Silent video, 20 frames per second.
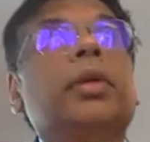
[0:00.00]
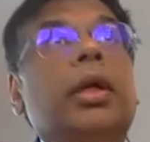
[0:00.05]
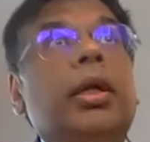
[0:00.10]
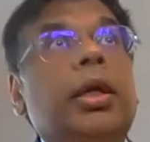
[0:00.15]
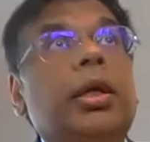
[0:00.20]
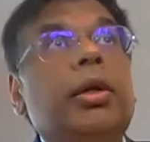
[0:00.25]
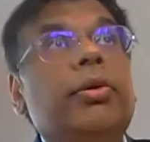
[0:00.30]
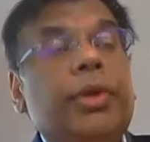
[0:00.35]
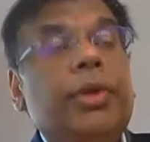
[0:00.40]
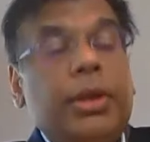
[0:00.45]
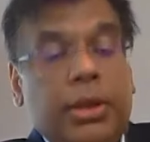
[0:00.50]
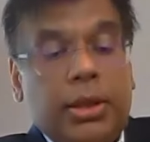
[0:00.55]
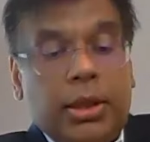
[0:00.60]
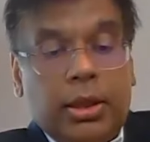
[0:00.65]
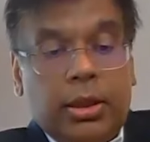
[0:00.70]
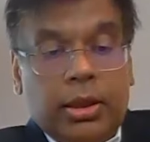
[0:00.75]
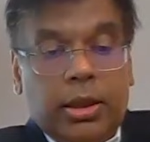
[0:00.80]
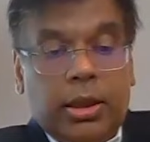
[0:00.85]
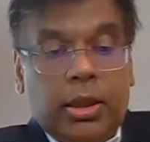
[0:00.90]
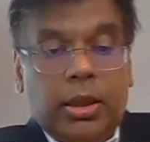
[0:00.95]

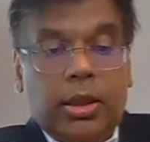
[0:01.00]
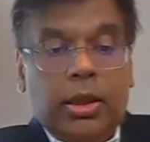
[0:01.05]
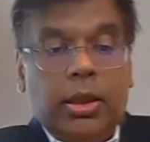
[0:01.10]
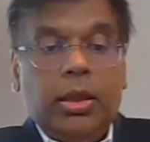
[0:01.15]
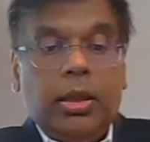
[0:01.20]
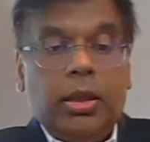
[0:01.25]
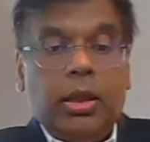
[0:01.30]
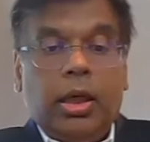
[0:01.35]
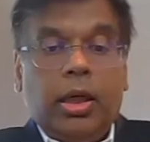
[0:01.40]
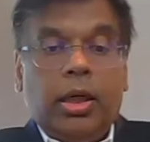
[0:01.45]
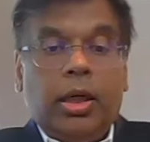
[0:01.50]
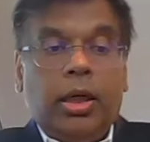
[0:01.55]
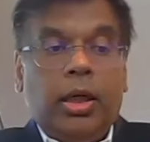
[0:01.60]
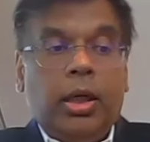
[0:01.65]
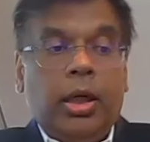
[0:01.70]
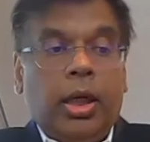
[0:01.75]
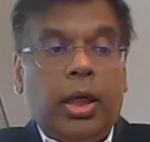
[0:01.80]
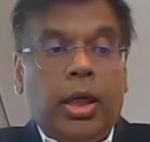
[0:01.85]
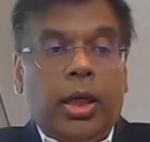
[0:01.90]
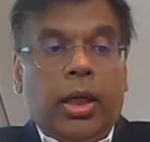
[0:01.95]
increasingly in our
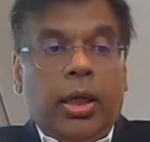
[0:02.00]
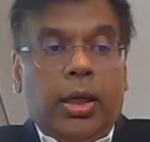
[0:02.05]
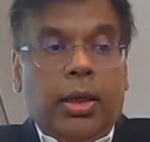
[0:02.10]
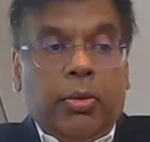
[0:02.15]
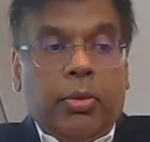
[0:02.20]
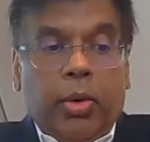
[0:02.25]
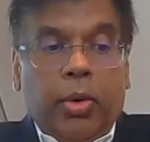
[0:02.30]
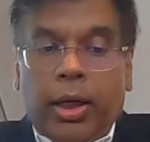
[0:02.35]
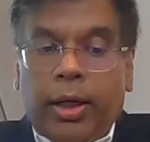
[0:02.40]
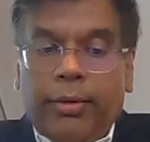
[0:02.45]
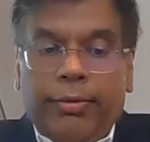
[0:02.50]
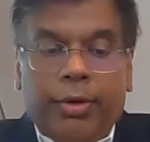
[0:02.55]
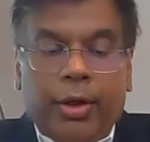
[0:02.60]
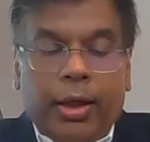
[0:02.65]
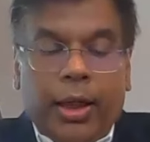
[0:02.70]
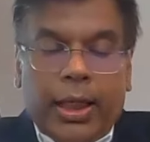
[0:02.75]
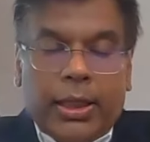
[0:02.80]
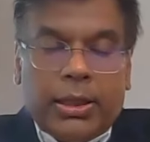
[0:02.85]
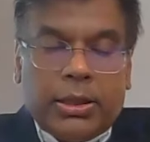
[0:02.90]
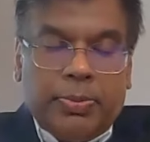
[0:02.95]
in
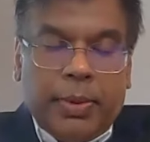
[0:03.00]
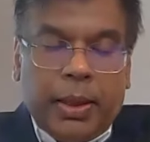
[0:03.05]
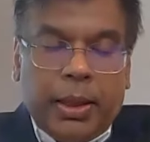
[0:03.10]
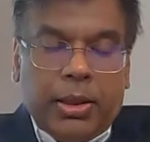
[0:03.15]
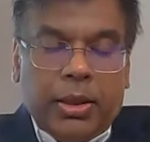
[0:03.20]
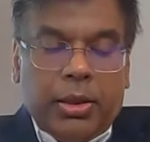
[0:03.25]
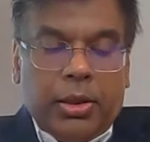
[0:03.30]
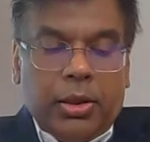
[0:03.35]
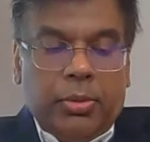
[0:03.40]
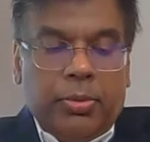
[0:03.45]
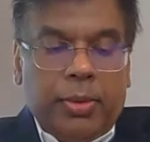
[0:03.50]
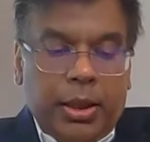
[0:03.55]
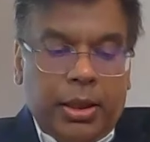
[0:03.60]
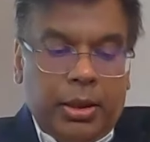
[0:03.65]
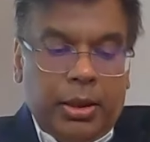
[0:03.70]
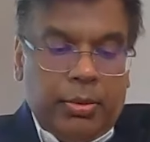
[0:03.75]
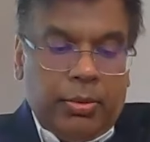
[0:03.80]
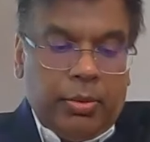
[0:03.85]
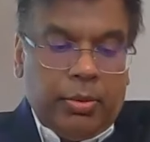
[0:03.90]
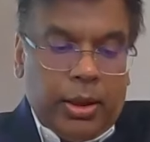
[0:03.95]
whatever aspect and
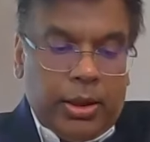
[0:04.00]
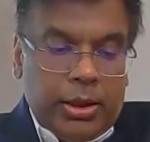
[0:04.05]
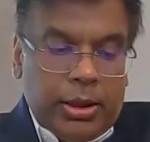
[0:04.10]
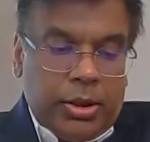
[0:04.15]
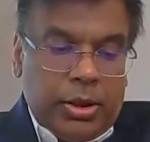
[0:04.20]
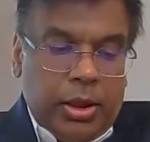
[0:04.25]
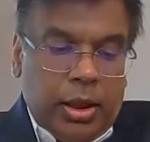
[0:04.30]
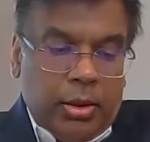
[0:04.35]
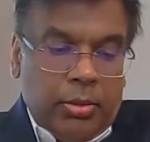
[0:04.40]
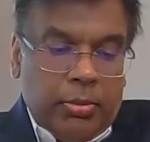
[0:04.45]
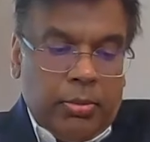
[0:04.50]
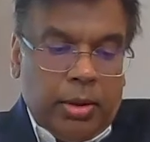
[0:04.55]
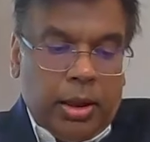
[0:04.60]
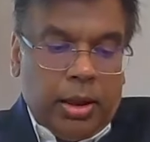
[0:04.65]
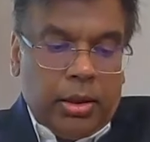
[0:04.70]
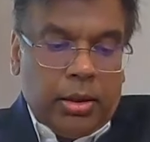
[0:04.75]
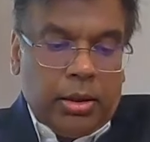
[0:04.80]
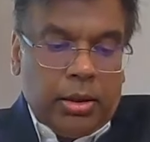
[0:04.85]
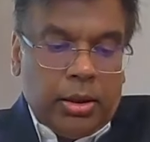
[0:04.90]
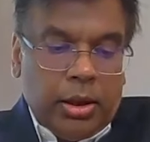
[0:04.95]
domain one is talking
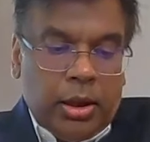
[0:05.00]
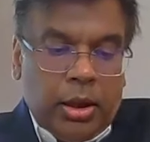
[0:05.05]
about,